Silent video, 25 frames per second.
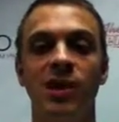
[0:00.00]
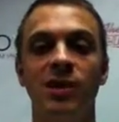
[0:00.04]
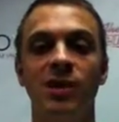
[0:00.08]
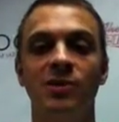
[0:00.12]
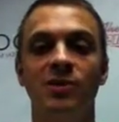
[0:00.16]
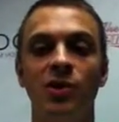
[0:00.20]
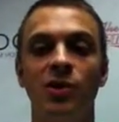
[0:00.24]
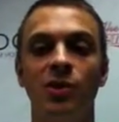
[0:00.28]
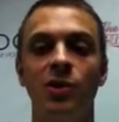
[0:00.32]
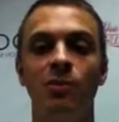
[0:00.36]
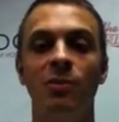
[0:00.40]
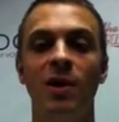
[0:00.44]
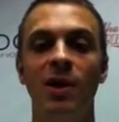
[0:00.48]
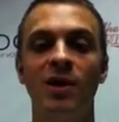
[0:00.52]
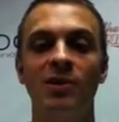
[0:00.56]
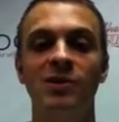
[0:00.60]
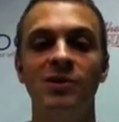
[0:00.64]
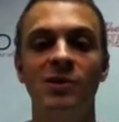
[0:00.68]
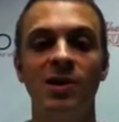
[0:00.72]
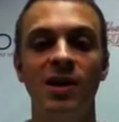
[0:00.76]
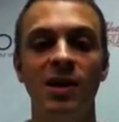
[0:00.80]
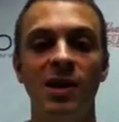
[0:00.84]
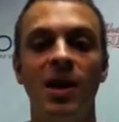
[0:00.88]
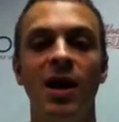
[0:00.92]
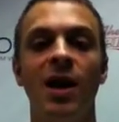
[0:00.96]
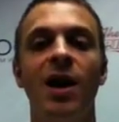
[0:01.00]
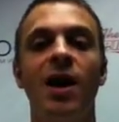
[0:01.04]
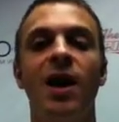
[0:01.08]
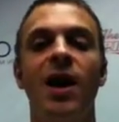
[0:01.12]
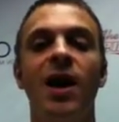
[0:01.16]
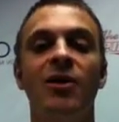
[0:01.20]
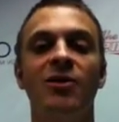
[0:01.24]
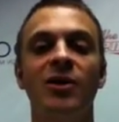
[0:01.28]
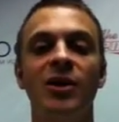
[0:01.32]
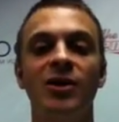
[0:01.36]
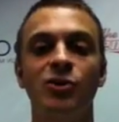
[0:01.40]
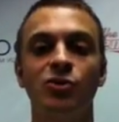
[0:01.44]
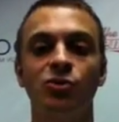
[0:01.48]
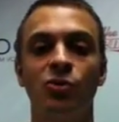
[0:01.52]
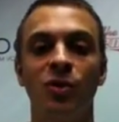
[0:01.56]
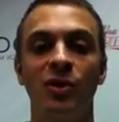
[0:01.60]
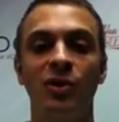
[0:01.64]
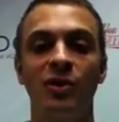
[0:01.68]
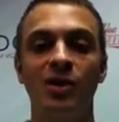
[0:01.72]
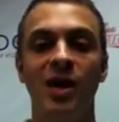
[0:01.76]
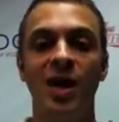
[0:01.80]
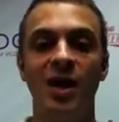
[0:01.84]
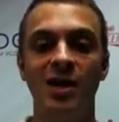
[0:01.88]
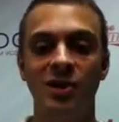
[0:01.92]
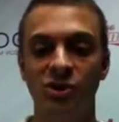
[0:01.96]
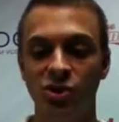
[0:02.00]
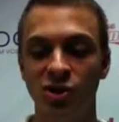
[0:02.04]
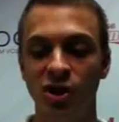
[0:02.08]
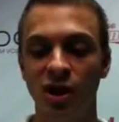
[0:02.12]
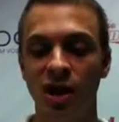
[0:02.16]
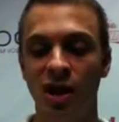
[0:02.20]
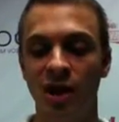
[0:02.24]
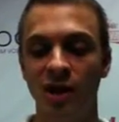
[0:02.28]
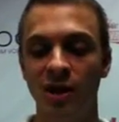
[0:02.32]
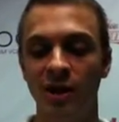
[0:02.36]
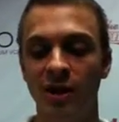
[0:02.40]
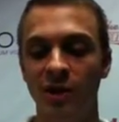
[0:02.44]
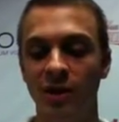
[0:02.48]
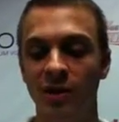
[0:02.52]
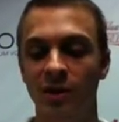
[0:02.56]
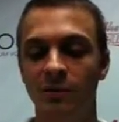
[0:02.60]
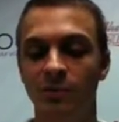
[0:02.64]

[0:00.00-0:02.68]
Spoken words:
and I think you might see that trend catch on